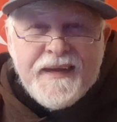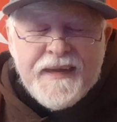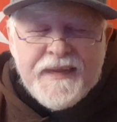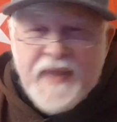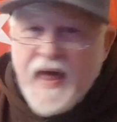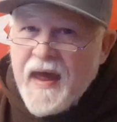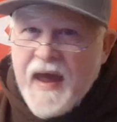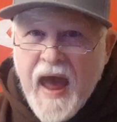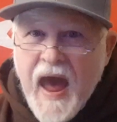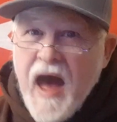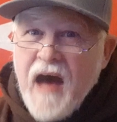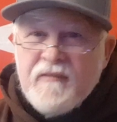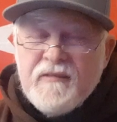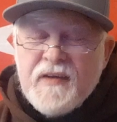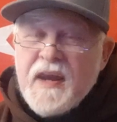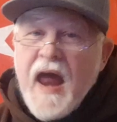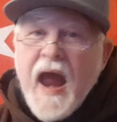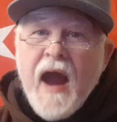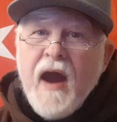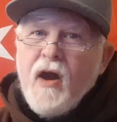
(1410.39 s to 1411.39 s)
they have
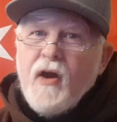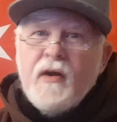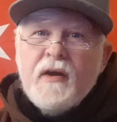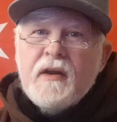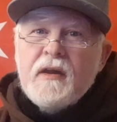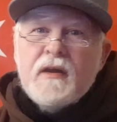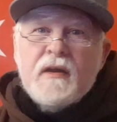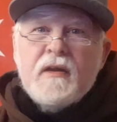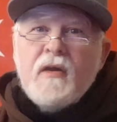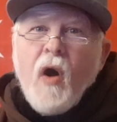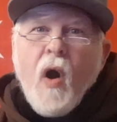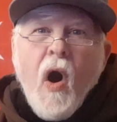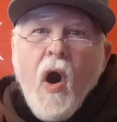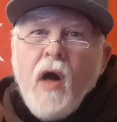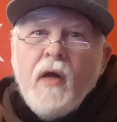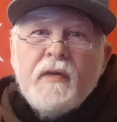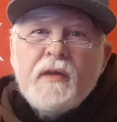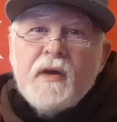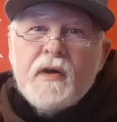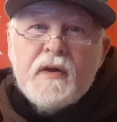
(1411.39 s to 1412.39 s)
inherited
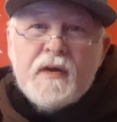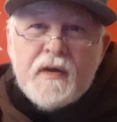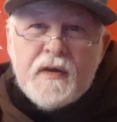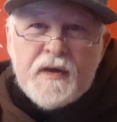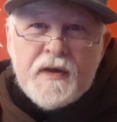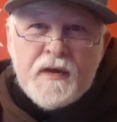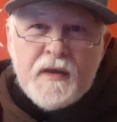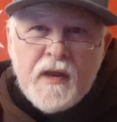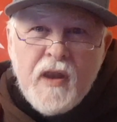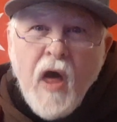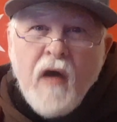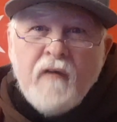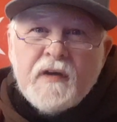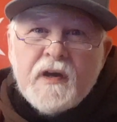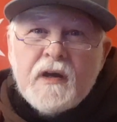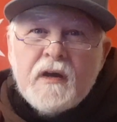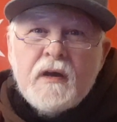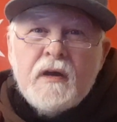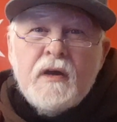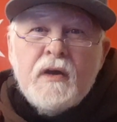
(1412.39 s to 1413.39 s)
all the
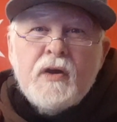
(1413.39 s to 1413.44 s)
loving